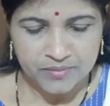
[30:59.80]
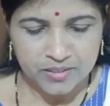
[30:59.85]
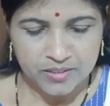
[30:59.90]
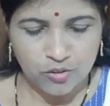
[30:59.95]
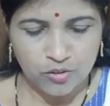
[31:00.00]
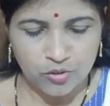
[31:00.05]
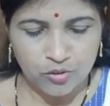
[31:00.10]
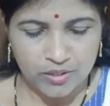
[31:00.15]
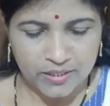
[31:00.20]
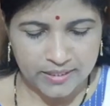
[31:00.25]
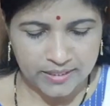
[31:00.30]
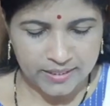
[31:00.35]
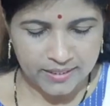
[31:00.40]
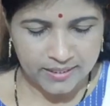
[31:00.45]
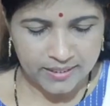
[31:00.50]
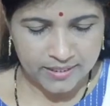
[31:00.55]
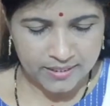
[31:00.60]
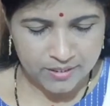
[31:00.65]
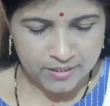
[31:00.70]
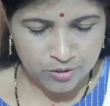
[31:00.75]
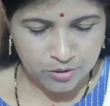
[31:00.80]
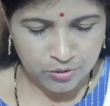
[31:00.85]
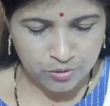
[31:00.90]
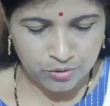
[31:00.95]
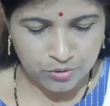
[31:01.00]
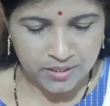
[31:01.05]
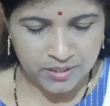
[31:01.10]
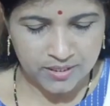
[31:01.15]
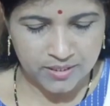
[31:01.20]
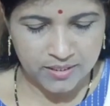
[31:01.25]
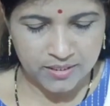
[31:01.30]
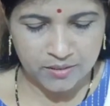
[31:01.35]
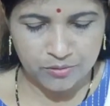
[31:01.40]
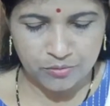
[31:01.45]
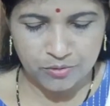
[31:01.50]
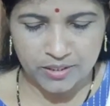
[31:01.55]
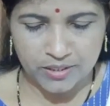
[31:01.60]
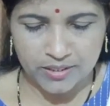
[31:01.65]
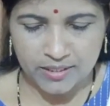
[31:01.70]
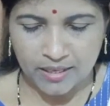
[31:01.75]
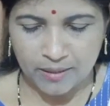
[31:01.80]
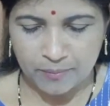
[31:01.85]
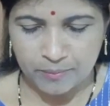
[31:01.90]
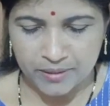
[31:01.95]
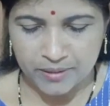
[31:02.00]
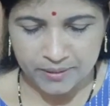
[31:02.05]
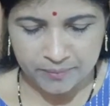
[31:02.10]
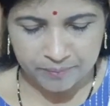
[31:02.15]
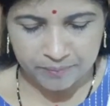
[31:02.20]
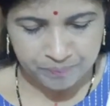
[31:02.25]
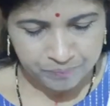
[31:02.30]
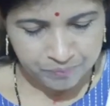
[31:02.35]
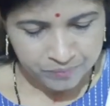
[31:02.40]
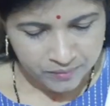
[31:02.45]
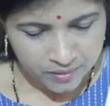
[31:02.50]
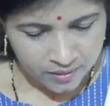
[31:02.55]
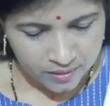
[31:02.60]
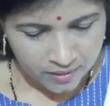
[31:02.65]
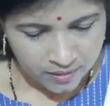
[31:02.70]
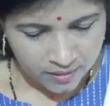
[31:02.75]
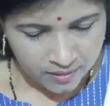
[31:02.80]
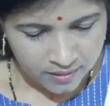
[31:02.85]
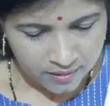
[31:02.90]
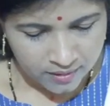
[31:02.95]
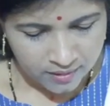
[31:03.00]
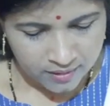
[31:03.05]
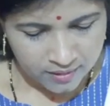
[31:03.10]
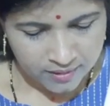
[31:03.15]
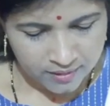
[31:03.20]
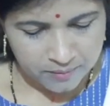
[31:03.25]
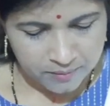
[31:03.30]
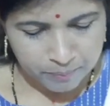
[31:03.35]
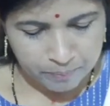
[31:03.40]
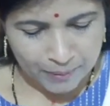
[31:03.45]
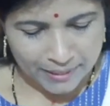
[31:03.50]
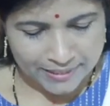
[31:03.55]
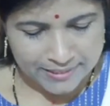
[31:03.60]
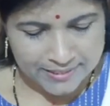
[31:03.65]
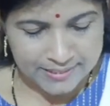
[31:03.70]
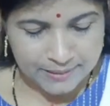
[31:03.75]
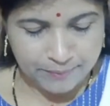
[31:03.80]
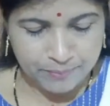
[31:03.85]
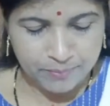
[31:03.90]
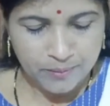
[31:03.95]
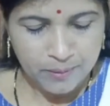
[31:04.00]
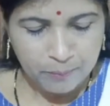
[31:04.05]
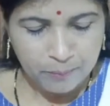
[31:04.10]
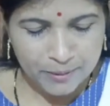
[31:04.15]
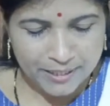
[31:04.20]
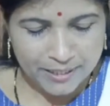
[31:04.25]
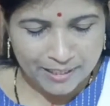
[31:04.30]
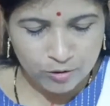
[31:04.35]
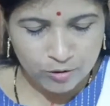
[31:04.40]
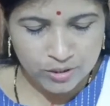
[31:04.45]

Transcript: Okay. So here we are having passive. Pick out